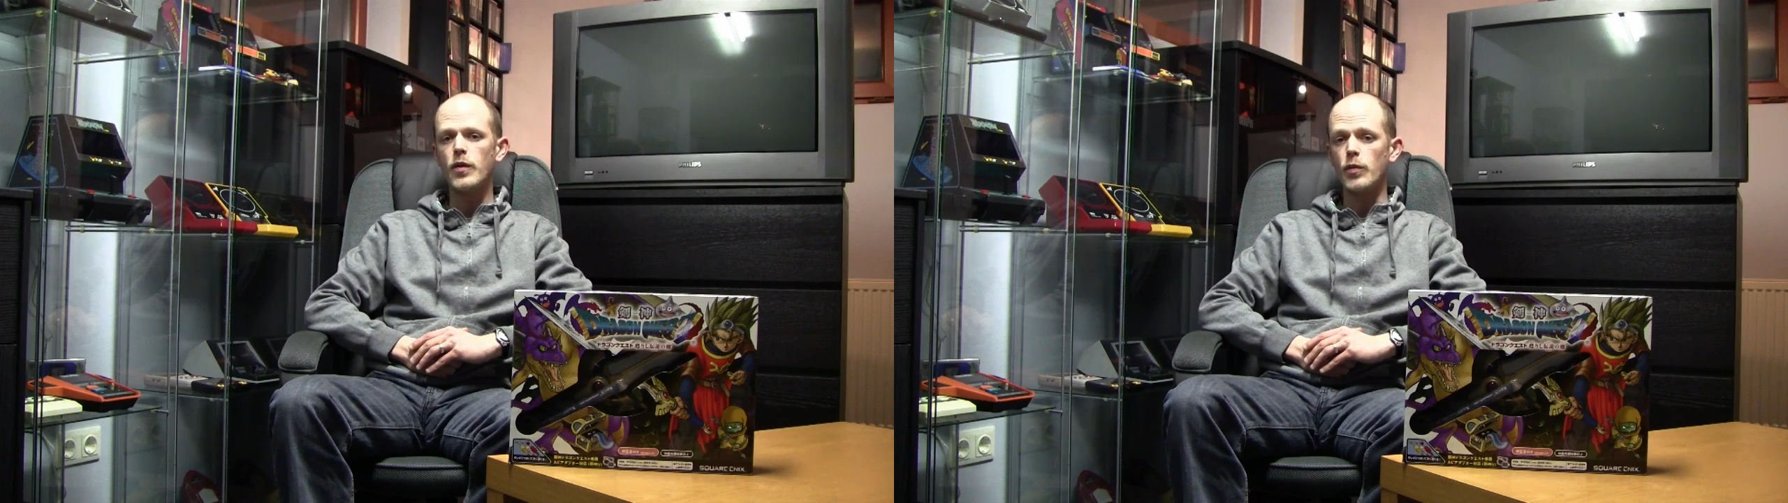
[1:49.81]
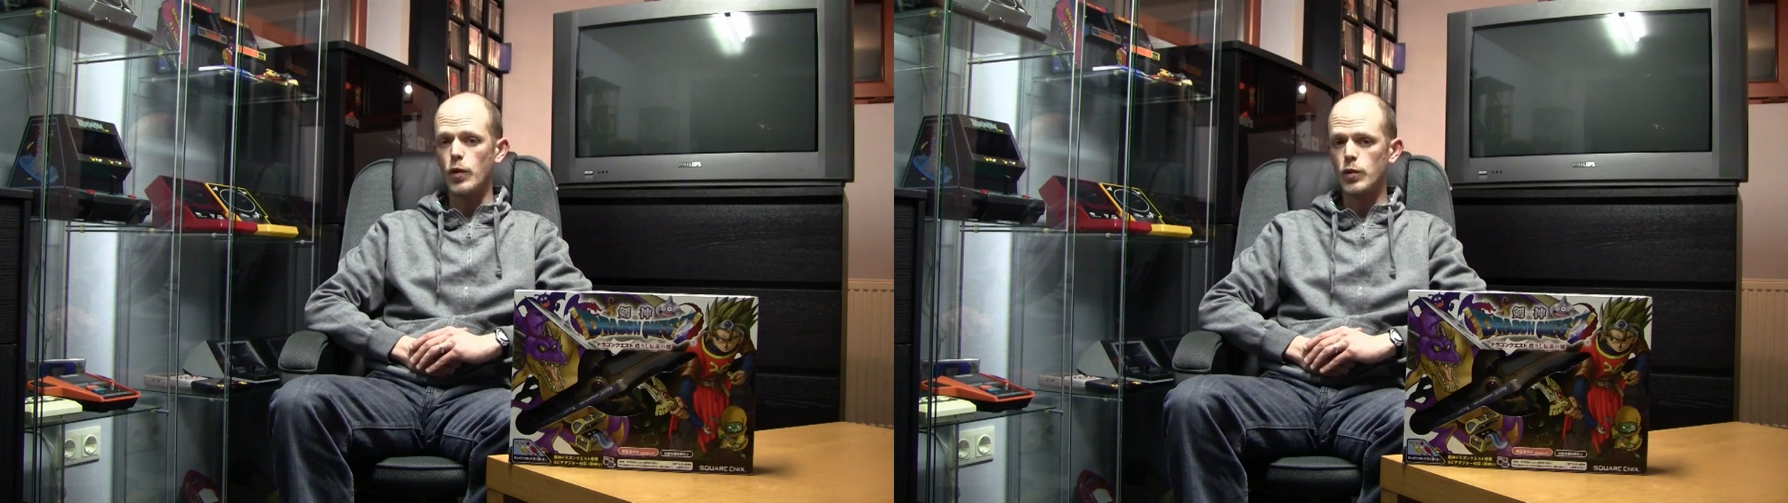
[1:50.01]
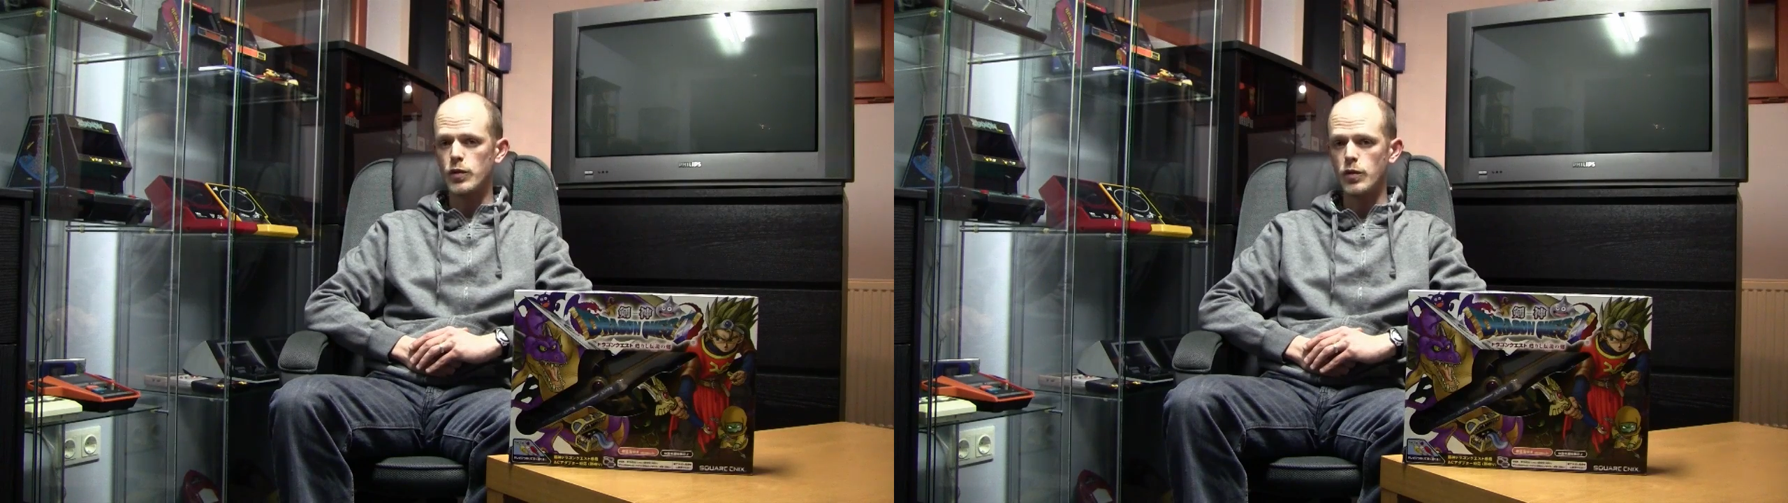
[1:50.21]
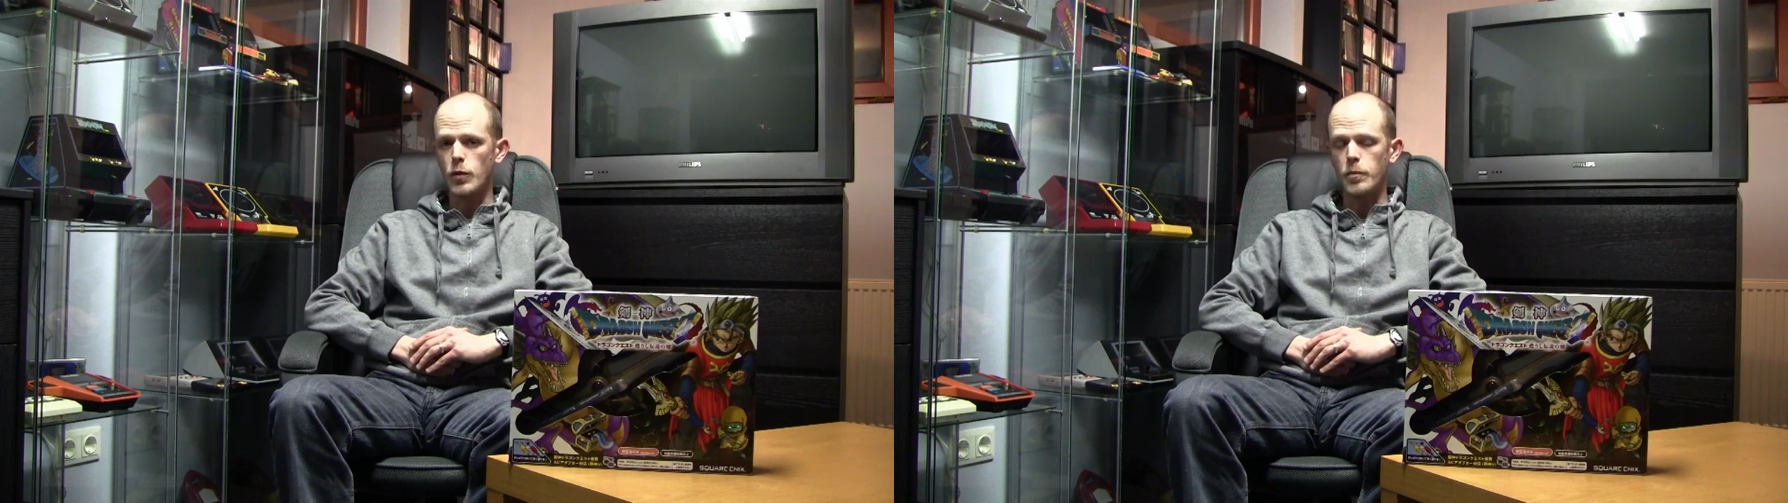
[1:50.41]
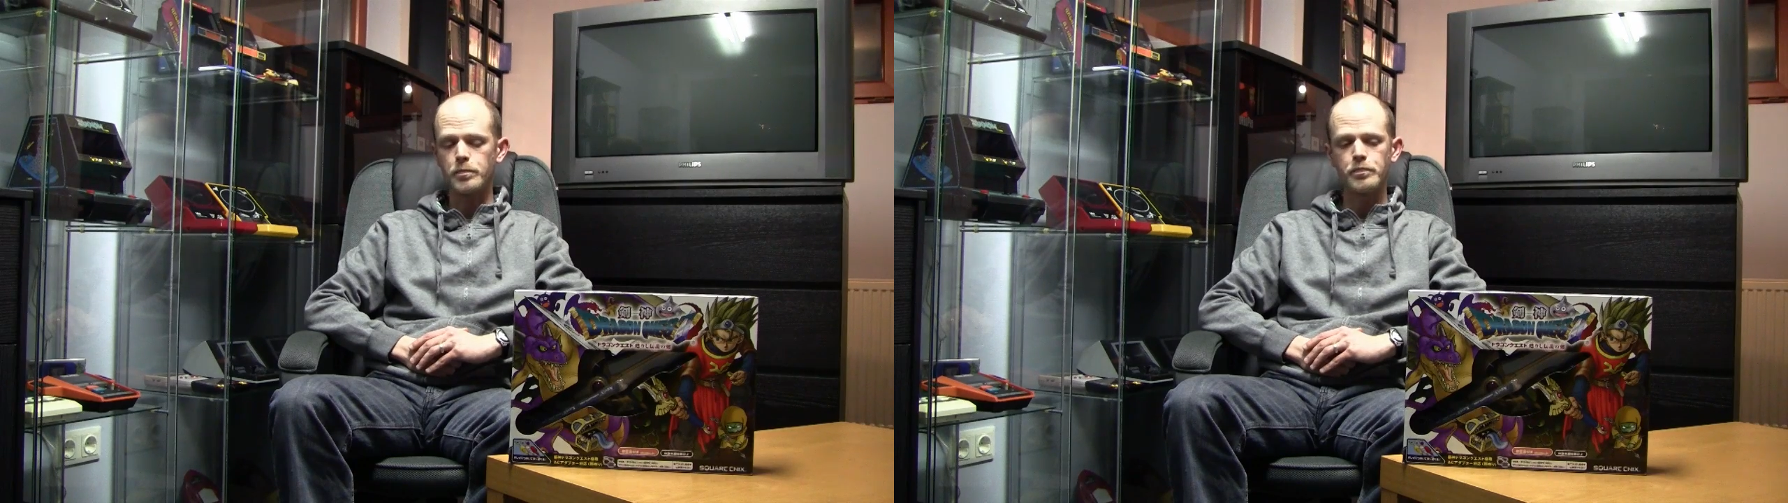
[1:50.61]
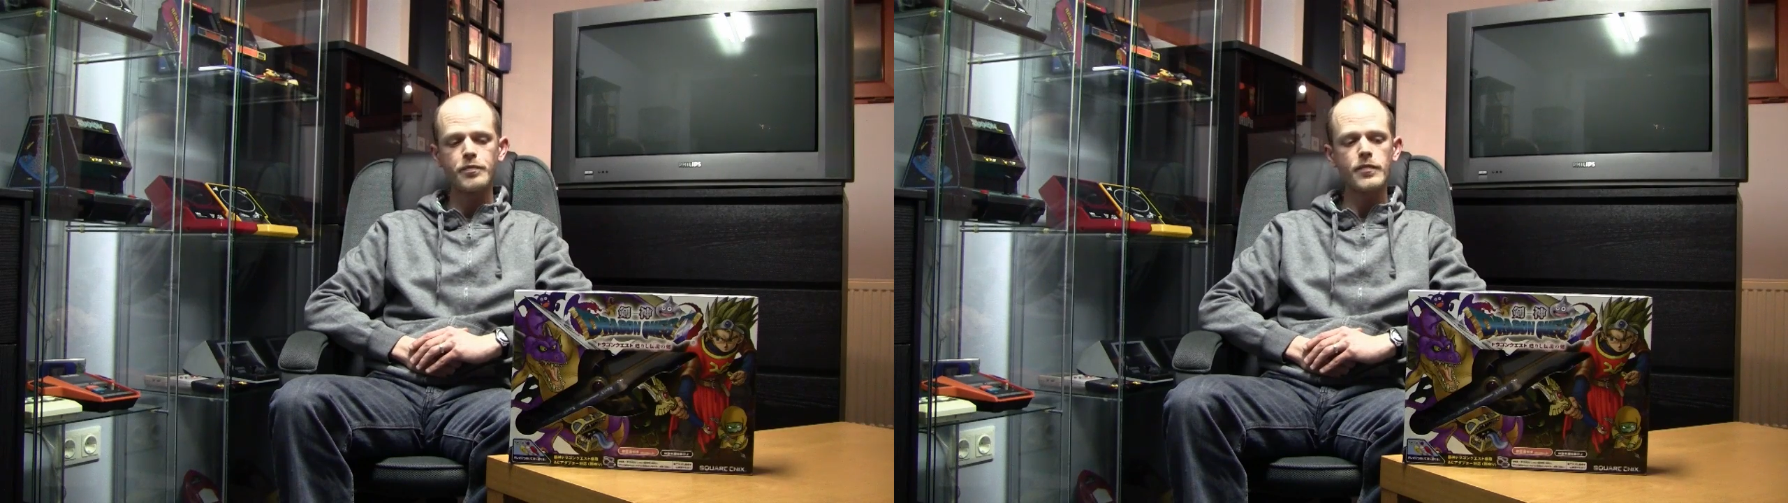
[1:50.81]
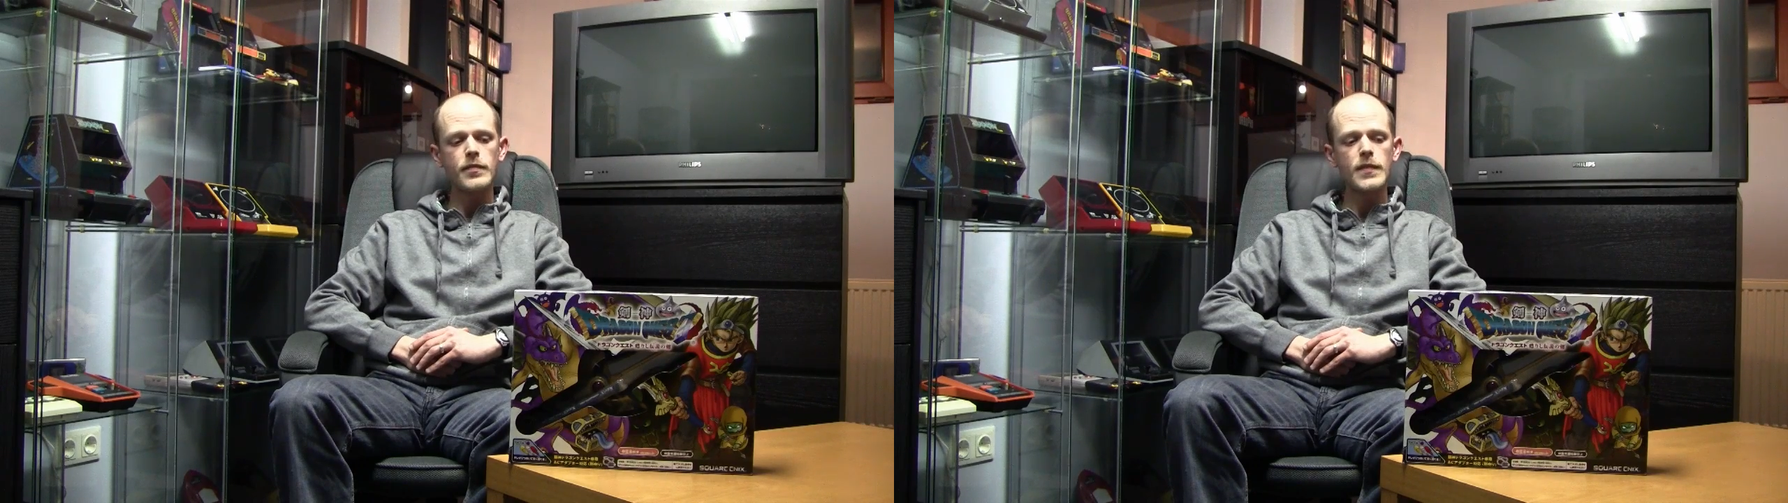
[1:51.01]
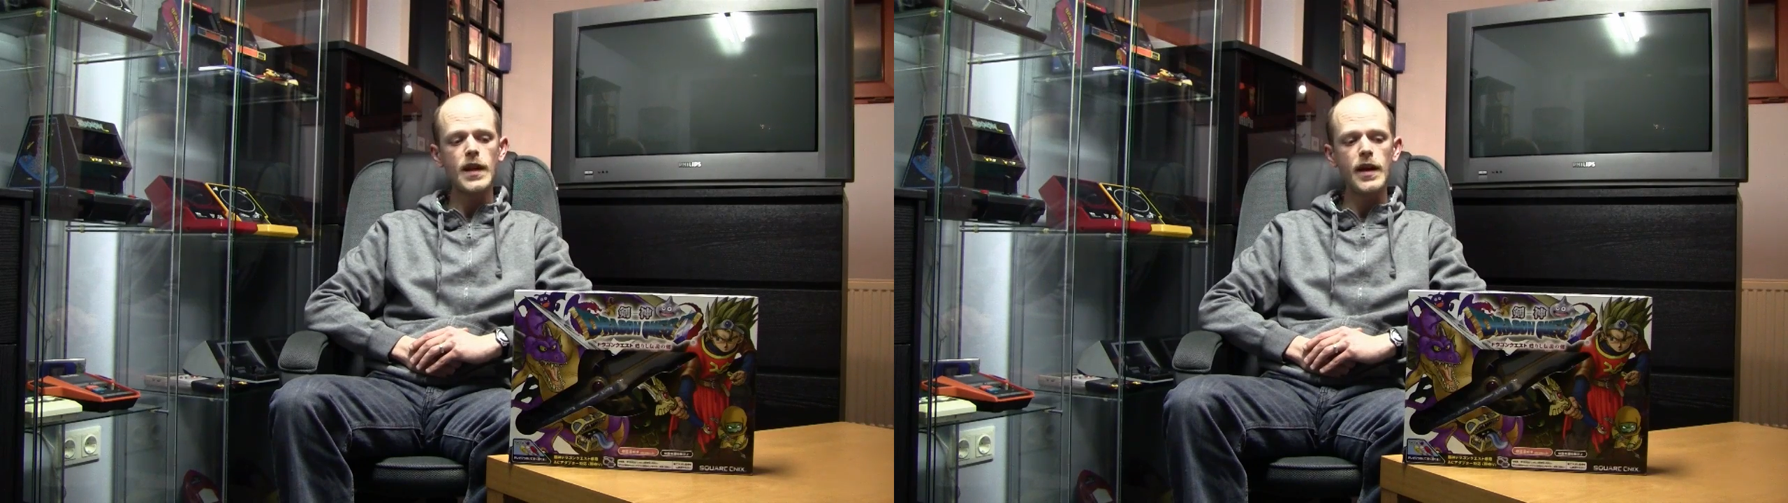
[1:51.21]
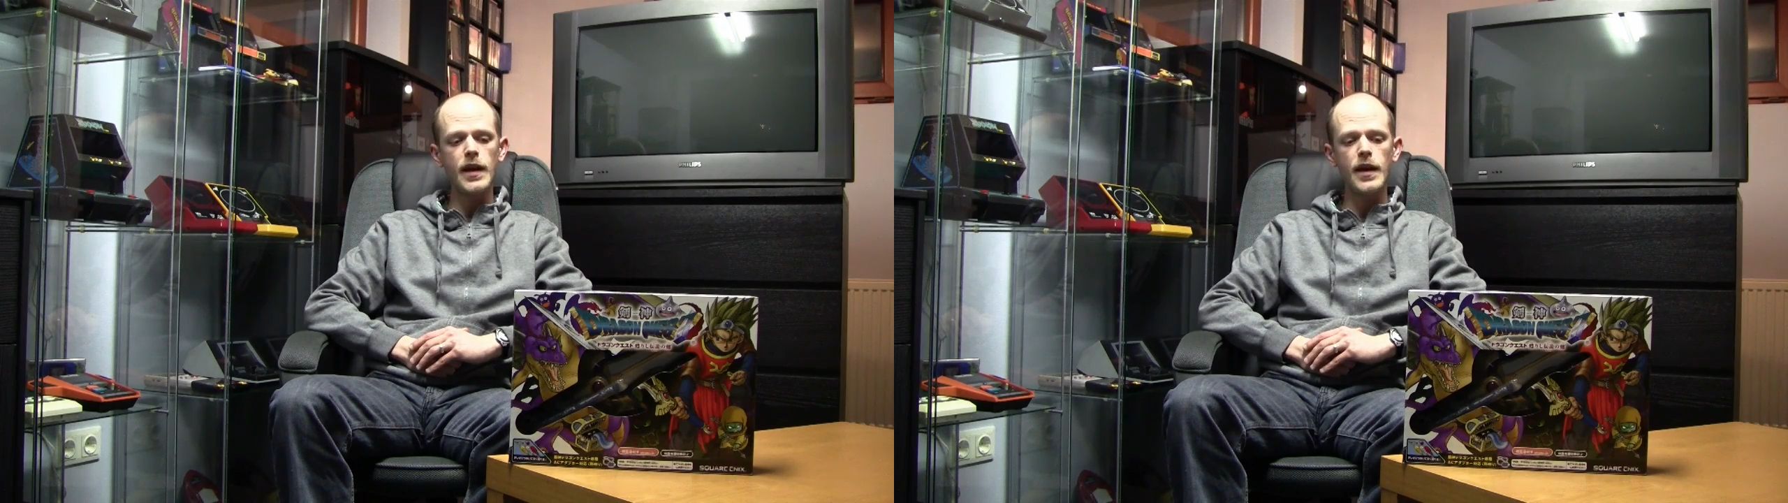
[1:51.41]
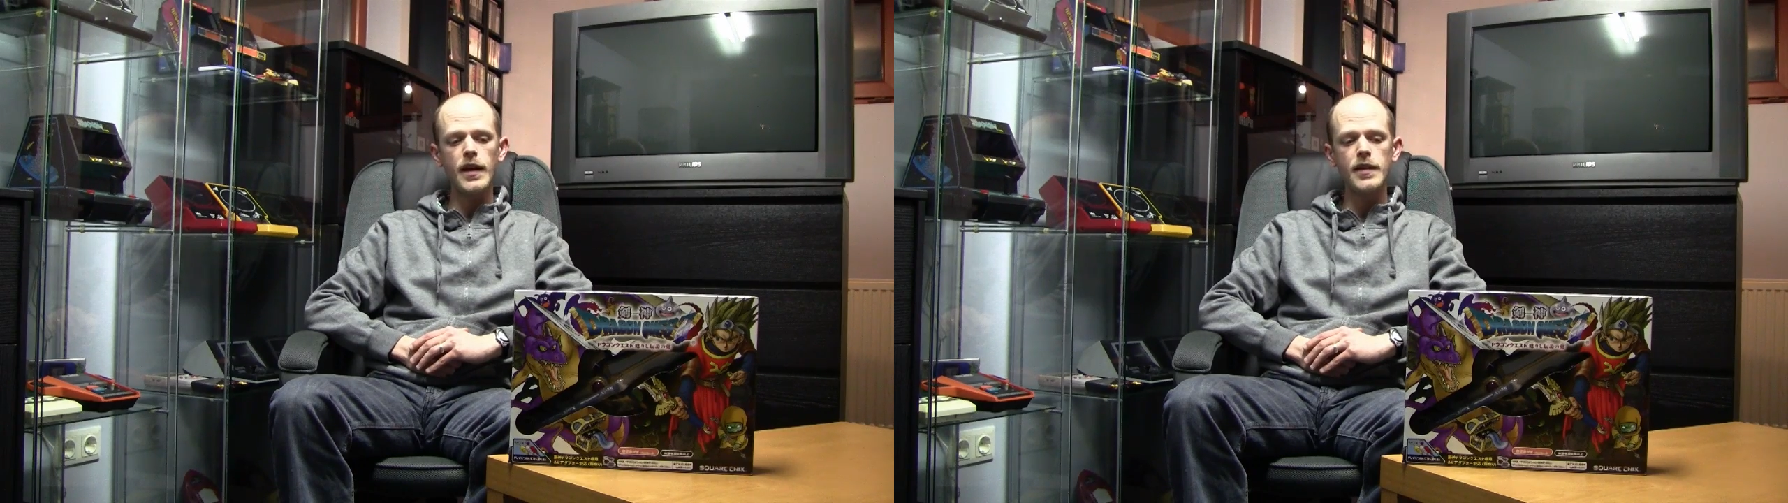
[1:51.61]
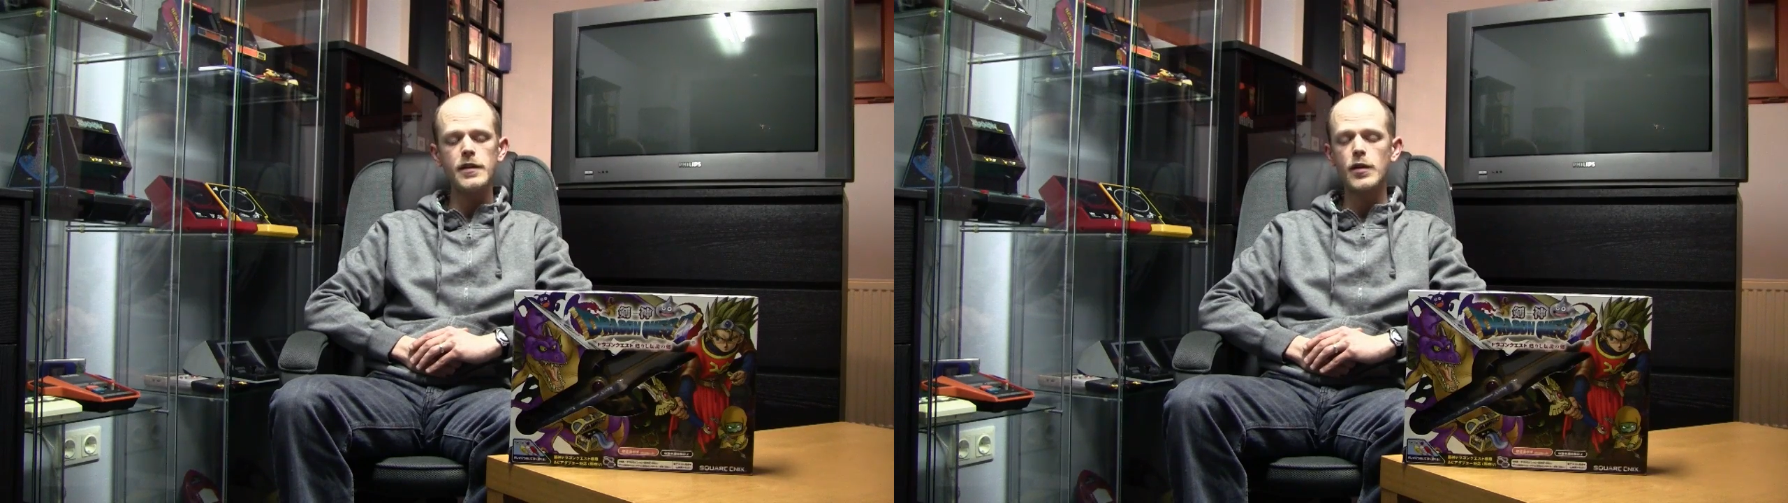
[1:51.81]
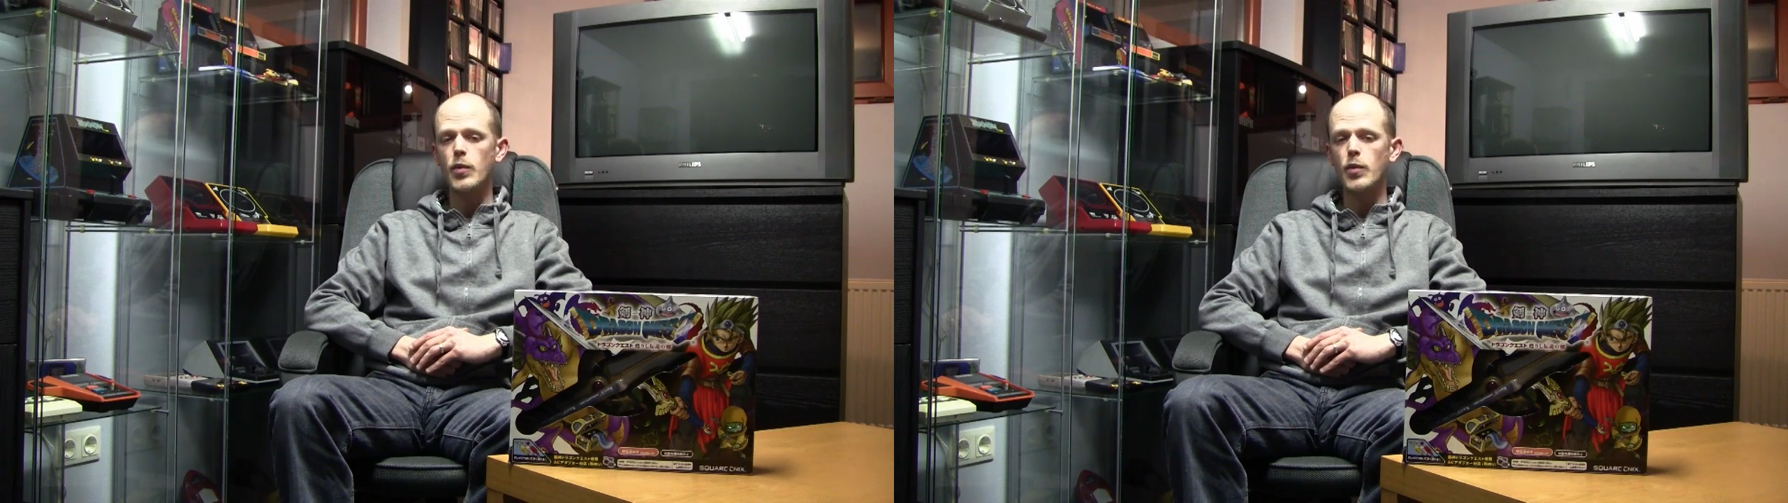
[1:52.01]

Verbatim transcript: Roto. And your